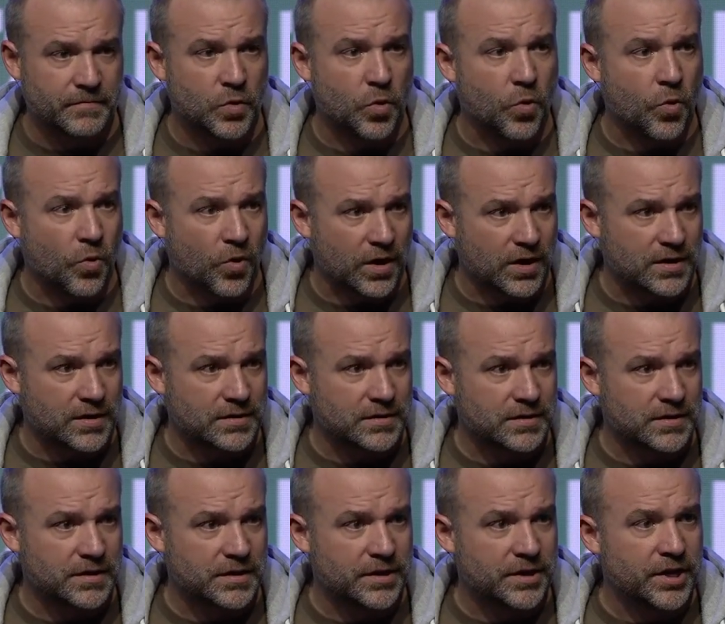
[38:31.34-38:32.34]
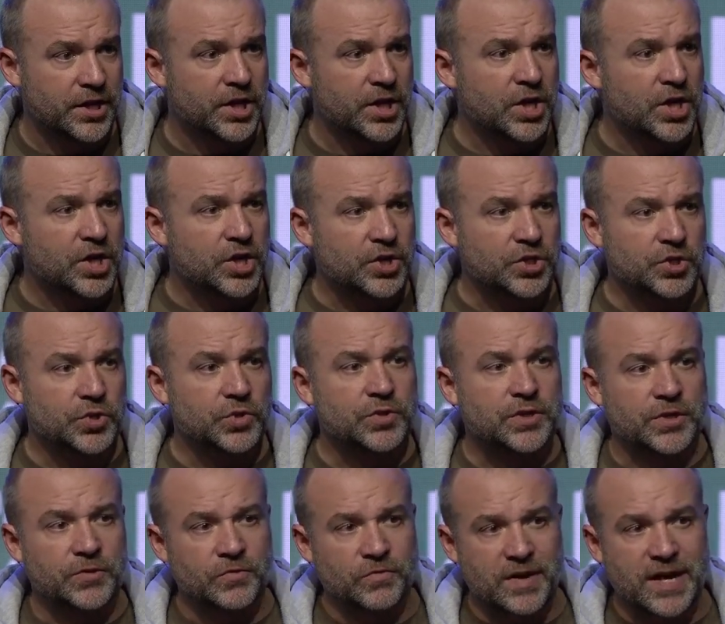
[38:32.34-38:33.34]
Or you
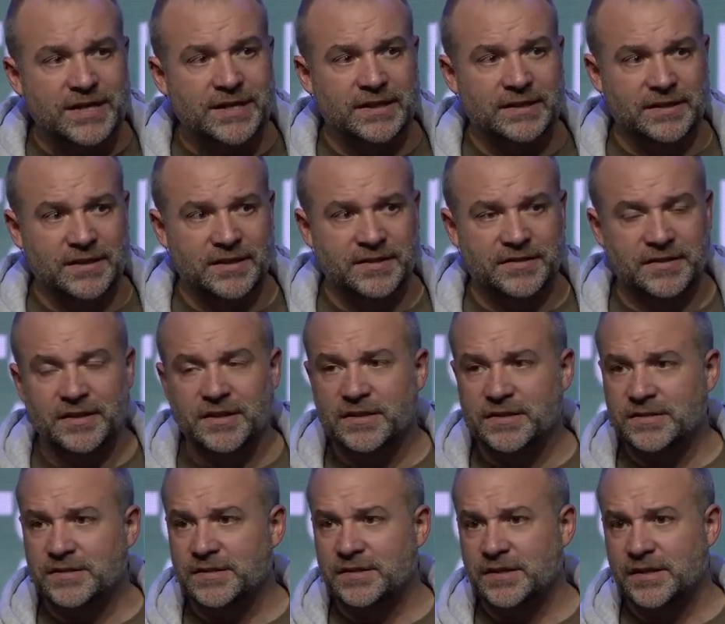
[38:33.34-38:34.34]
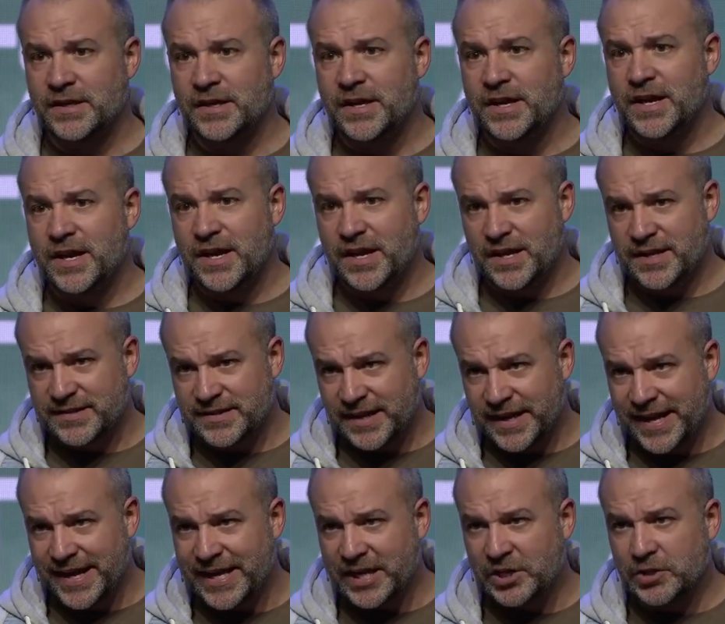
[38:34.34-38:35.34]
can recognize this as a
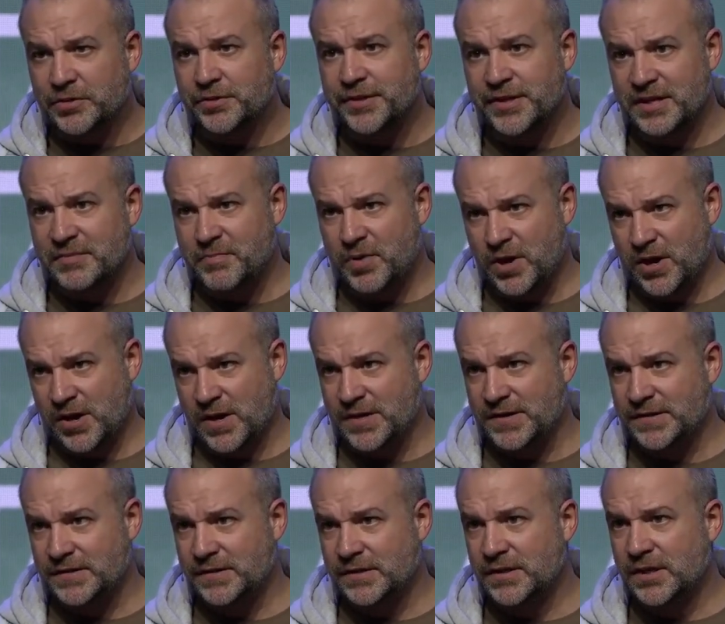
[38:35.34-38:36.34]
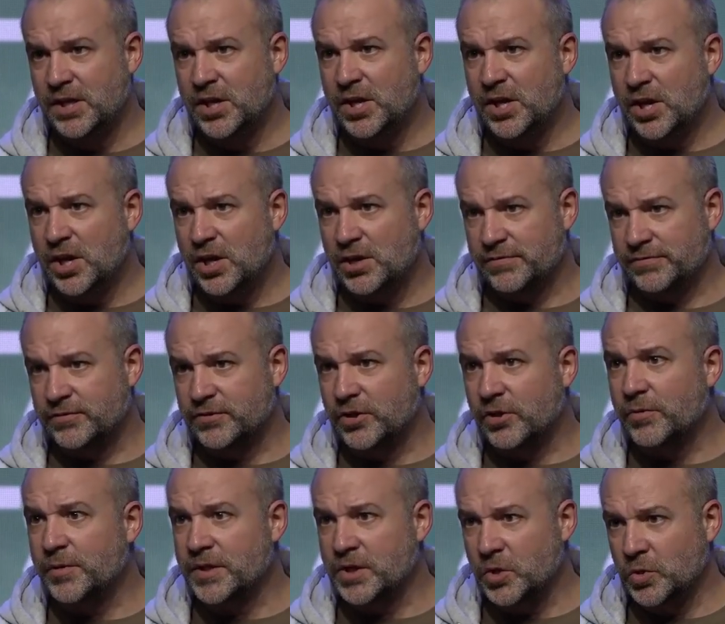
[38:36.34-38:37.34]
healthy part of
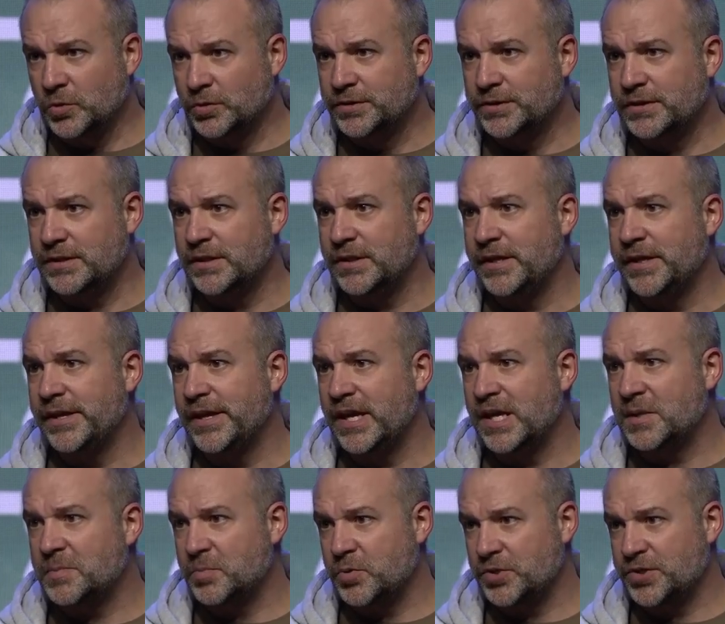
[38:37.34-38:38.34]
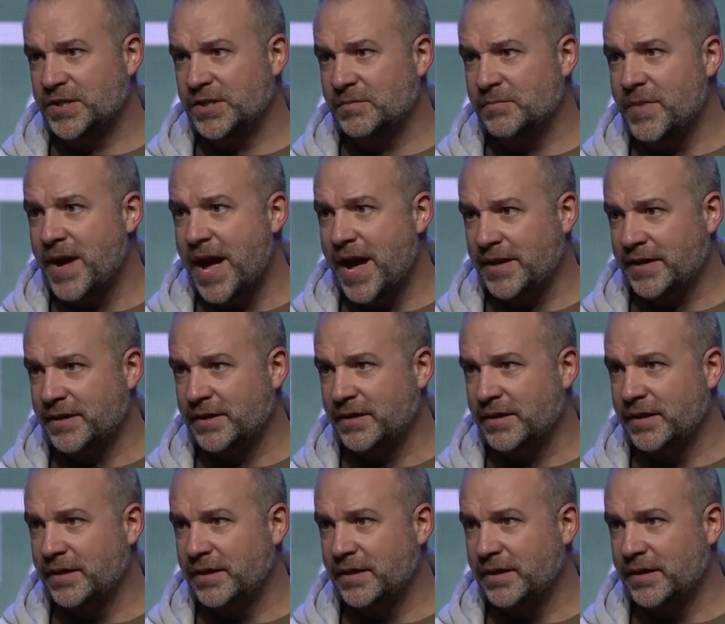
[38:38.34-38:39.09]
growing older and pushing back,